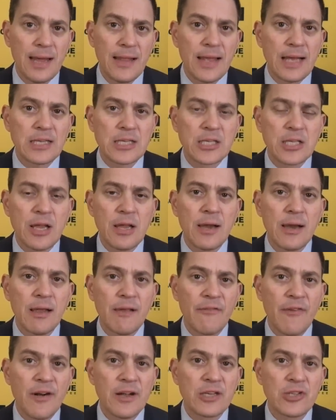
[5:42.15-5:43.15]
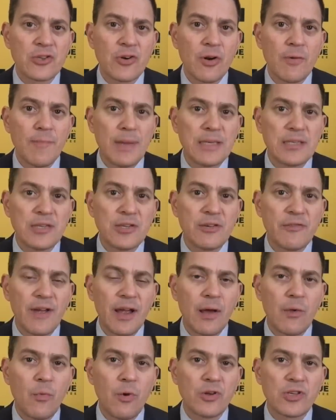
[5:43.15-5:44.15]
That's certainly a very strong message of
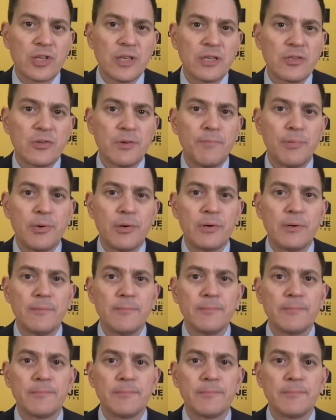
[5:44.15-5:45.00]
our watchlist report.